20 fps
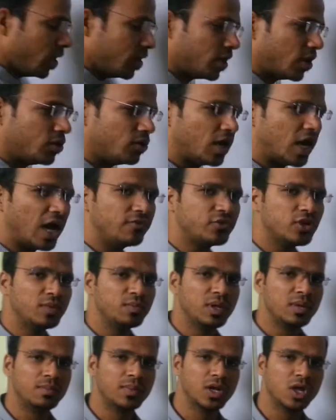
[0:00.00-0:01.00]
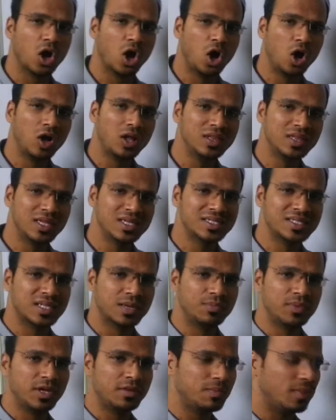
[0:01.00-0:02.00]
Now you have to remember all this
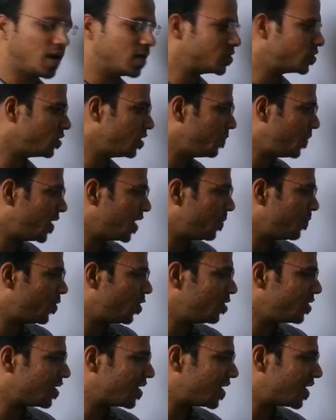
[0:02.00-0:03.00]
subnet mask. So depend upon